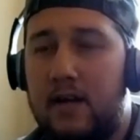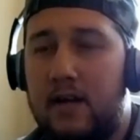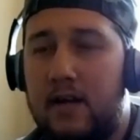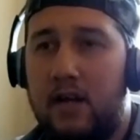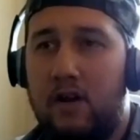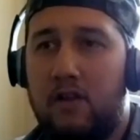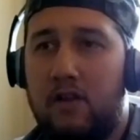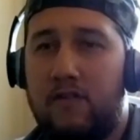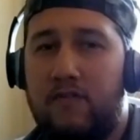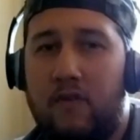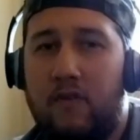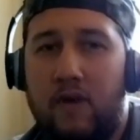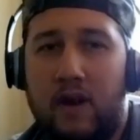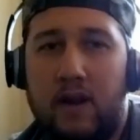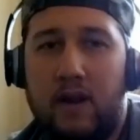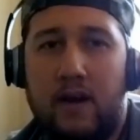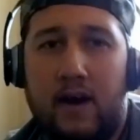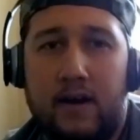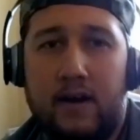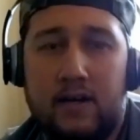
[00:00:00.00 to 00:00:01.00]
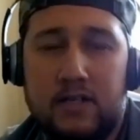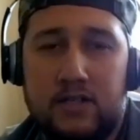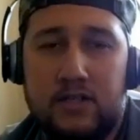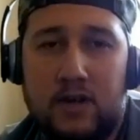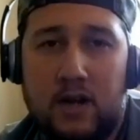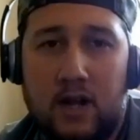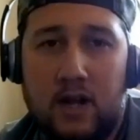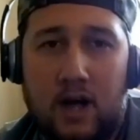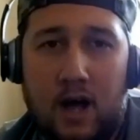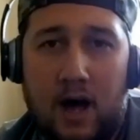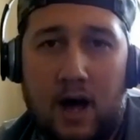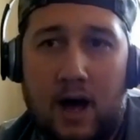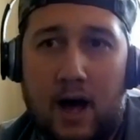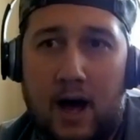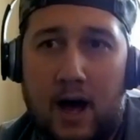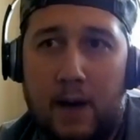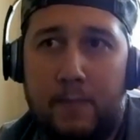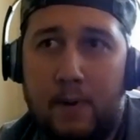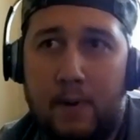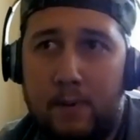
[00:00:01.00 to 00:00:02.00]
You know, the 49ers trying to
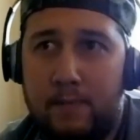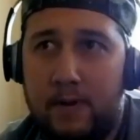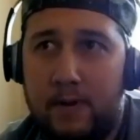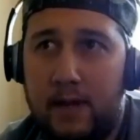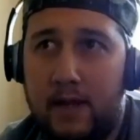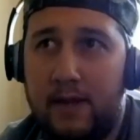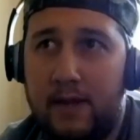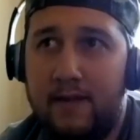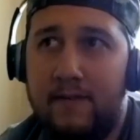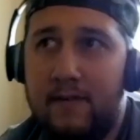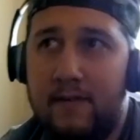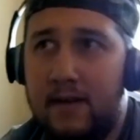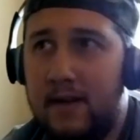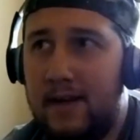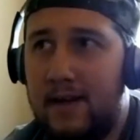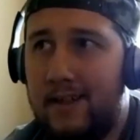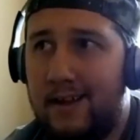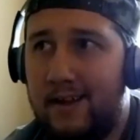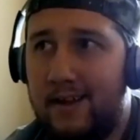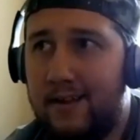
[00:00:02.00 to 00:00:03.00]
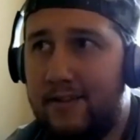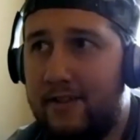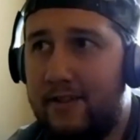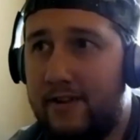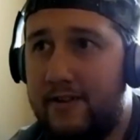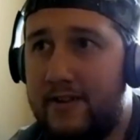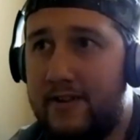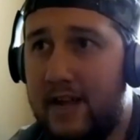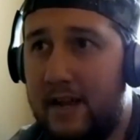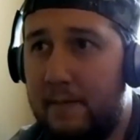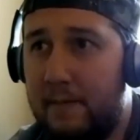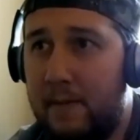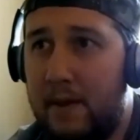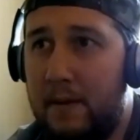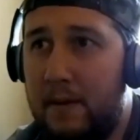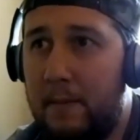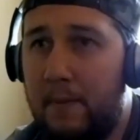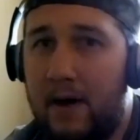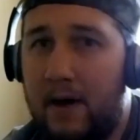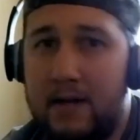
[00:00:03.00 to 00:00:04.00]
hop up at the same,
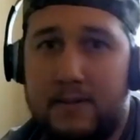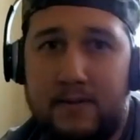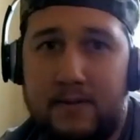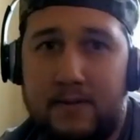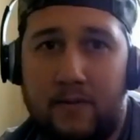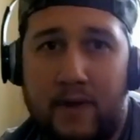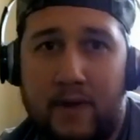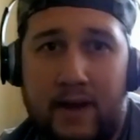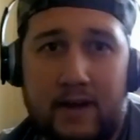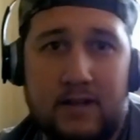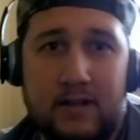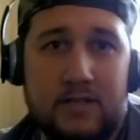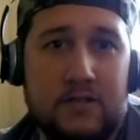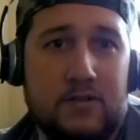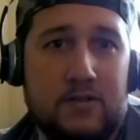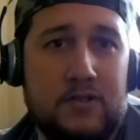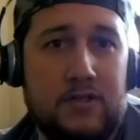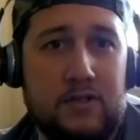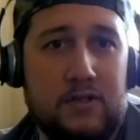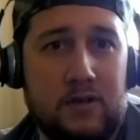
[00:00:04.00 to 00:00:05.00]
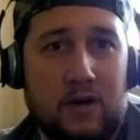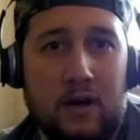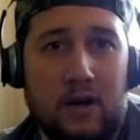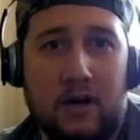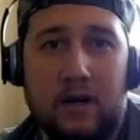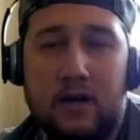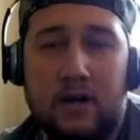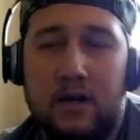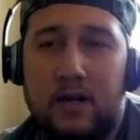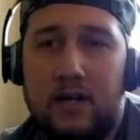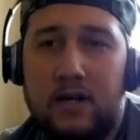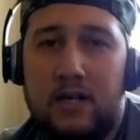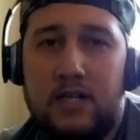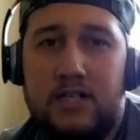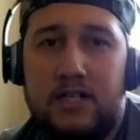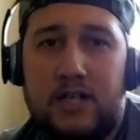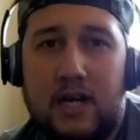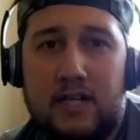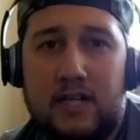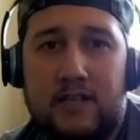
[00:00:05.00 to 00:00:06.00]
maybe possibly the Raiders or
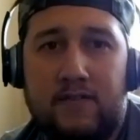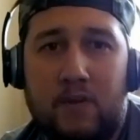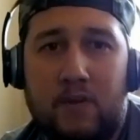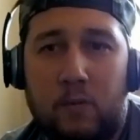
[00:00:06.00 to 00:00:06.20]
Jets if they're